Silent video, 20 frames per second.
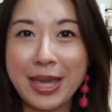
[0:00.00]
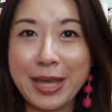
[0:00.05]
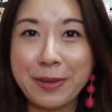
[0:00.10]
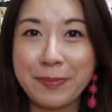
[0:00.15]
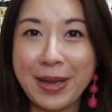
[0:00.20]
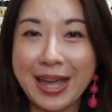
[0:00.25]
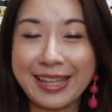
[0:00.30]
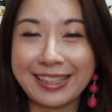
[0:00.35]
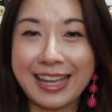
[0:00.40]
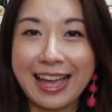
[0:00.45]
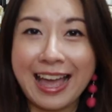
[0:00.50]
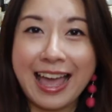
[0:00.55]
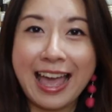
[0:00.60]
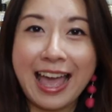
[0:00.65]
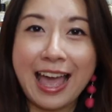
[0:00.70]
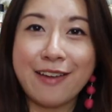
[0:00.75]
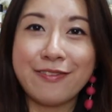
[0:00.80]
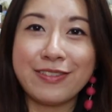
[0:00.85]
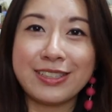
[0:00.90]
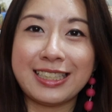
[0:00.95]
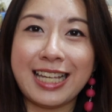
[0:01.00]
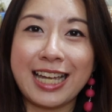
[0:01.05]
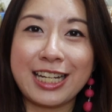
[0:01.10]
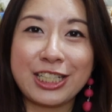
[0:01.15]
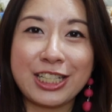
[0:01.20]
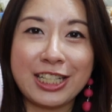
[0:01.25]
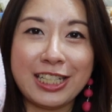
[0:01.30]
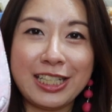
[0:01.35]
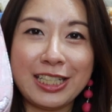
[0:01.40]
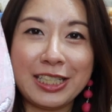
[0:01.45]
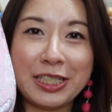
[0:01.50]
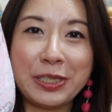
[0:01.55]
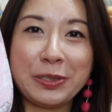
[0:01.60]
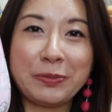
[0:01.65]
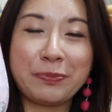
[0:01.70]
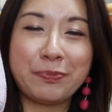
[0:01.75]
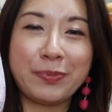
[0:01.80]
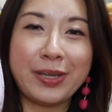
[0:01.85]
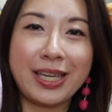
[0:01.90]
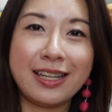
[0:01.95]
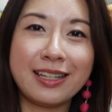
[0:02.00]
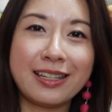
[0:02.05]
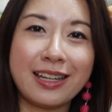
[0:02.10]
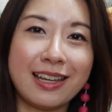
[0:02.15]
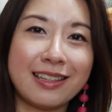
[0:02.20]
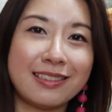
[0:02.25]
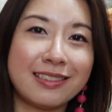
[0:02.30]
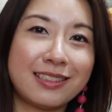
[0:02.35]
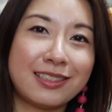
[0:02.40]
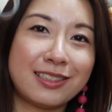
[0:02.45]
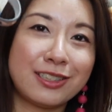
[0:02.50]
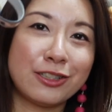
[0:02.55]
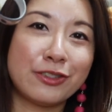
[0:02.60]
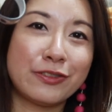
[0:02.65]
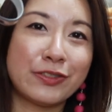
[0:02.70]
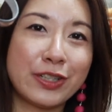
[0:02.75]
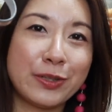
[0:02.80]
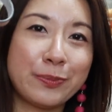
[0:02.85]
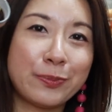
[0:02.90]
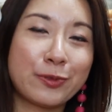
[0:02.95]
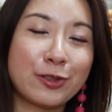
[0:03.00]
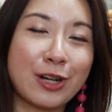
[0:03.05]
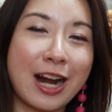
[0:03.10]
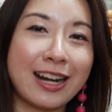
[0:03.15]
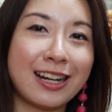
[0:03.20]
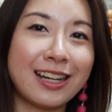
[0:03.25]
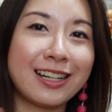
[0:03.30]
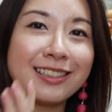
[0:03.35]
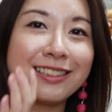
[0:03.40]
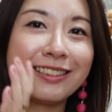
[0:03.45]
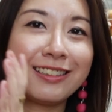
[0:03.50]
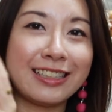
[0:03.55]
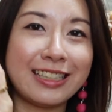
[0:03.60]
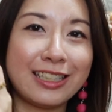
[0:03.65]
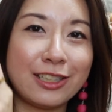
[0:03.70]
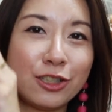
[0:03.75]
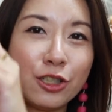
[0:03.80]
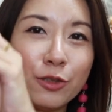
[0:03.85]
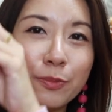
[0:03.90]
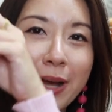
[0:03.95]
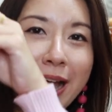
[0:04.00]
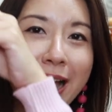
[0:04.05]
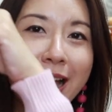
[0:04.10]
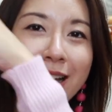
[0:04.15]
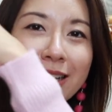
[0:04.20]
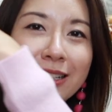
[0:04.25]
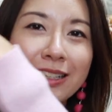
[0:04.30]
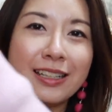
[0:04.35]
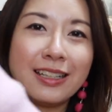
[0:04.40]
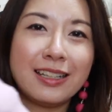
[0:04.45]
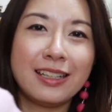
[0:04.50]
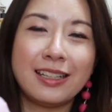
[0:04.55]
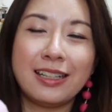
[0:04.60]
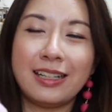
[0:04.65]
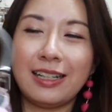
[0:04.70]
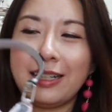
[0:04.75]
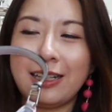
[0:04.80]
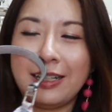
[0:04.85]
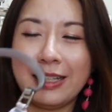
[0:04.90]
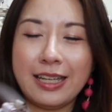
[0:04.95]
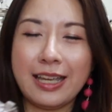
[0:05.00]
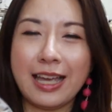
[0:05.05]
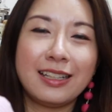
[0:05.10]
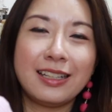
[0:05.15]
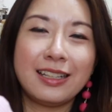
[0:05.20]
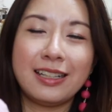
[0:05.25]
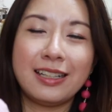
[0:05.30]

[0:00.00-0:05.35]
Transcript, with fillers: pink bag that I have is actually this pink and silver Prada Cleo bag. Uh, it